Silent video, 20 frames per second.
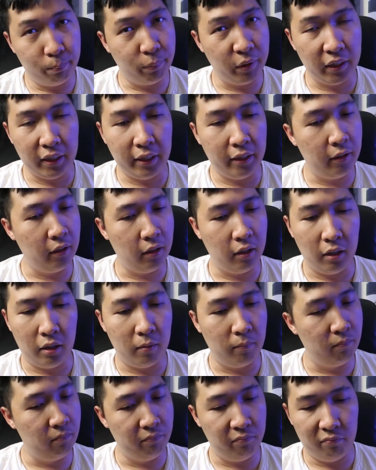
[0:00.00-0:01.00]

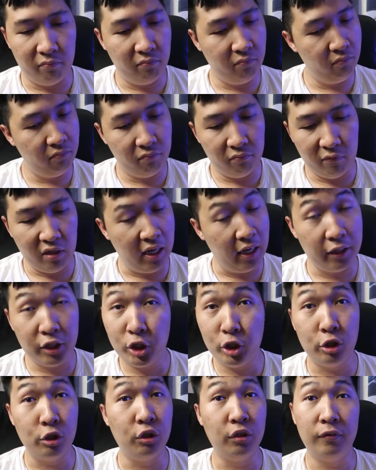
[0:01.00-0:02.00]
I'm not
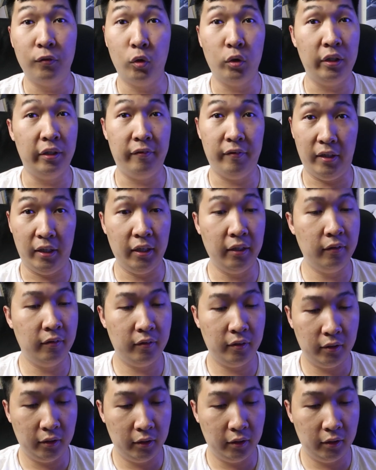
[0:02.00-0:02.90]
sure 45.